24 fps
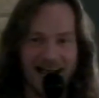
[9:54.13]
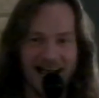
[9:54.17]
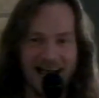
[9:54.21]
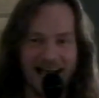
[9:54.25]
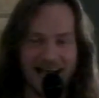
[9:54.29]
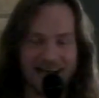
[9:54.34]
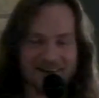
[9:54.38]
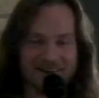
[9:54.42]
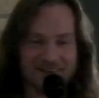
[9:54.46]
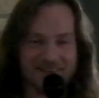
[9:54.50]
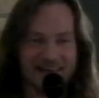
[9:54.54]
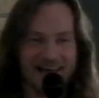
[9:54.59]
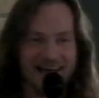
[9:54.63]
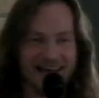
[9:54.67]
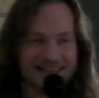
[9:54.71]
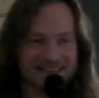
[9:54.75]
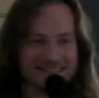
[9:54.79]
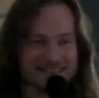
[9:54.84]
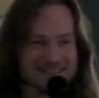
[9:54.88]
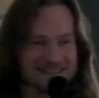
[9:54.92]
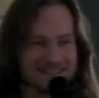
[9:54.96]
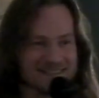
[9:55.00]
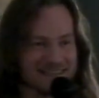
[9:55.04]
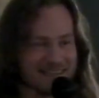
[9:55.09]
And on that
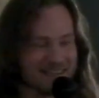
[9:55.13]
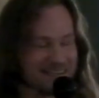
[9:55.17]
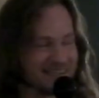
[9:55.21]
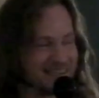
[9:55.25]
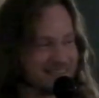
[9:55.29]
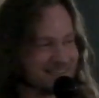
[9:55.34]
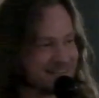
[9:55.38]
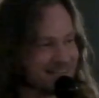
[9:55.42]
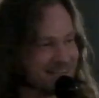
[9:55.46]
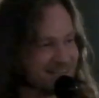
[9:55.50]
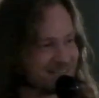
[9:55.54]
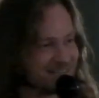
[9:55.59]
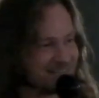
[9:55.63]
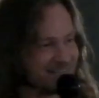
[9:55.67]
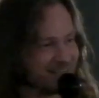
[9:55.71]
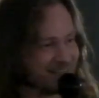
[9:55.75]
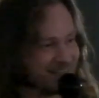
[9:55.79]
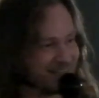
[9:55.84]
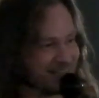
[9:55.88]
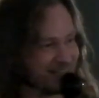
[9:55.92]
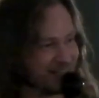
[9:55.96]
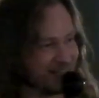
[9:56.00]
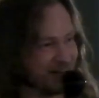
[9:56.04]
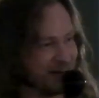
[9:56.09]
distinctly
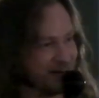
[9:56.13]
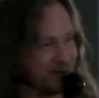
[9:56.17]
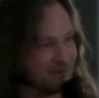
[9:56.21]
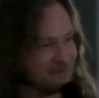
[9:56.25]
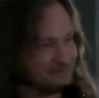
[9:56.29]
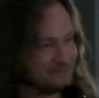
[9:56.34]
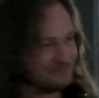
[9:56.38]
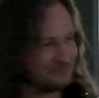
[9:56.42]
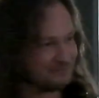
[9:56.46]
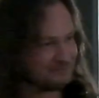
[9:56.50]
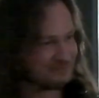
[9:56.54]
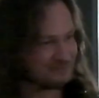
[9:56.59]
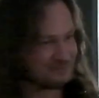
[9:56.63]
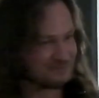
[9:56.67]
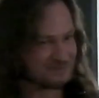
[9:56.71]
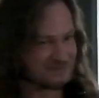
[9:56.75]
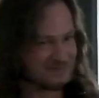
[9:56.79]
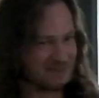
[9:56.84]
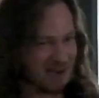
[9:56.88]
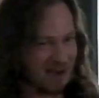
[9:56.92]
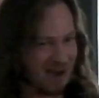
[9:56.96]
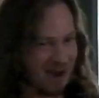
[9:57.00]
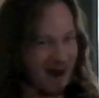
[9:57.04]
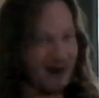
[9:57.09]
testicular note,
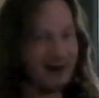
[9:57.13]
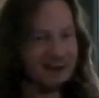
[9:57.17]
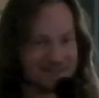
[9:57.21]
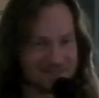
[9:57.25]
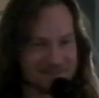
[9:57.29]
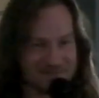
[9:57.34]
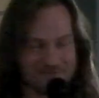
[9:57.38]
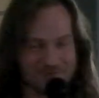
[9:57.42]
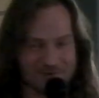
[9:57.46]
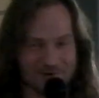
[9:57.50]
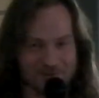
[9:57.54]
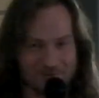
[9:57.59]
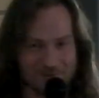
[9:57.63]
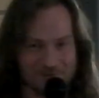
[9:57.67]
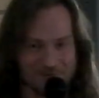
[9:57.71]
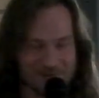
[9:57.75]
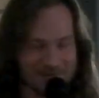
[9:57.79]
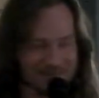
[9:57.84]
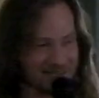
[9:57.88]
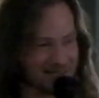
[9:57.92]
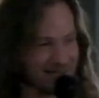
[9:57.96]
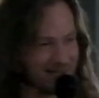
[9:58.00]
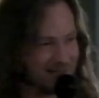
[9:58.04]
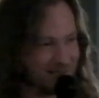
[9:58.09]
I I should
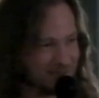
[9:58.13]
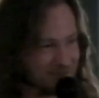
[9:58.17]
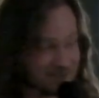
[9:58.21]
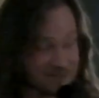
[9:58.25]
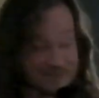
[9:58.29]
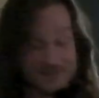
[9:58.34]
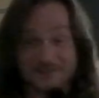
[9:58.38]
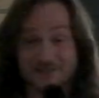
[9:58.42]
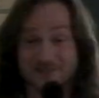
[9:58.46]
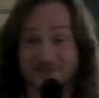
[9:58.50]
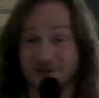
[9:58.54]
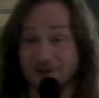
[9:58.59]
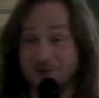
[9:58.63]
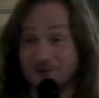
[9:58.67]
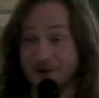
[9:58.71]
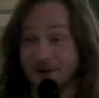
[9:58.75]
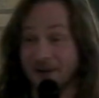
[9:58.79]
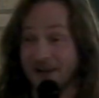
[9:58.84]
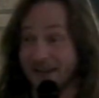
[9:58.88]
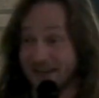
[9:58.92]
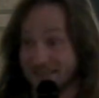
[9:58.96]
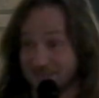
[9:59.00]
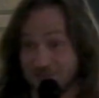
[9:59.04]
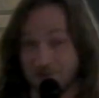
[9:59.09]
probably close. So
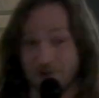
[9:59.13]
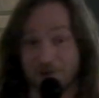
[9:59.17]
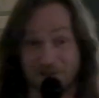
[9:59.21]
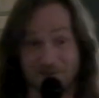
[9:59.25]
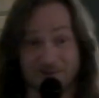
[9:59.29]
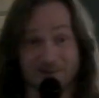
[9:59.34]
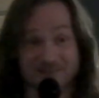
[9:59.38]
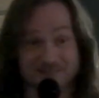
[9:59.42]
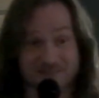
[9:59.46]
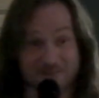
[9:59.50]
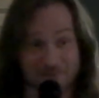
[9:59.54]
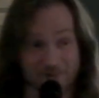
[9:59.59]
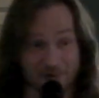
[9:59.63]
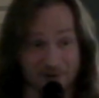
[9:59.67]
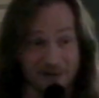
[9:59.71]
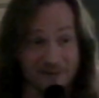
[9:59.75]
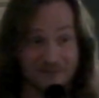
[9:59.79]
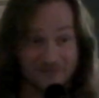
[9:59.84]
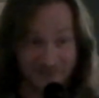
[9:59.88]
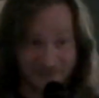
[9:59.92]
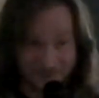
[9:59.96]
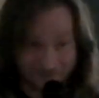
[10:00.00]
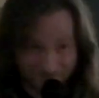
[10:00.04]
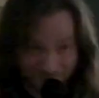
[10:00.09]
enjoy the rest of your evening.